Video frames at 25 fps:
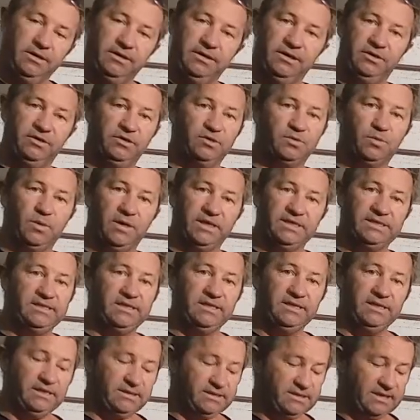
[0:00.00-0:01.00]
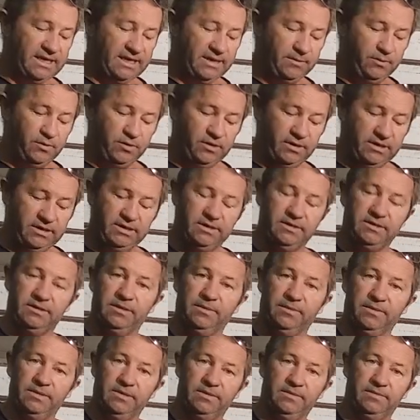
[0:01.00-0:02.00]
you're just wasting your time really.
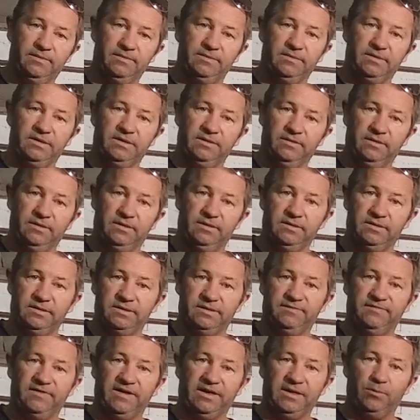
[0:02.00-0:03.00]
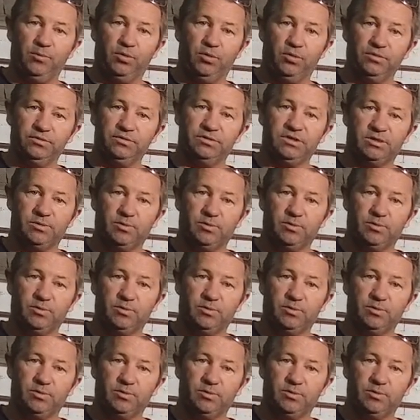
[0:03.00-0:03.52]
It's very important to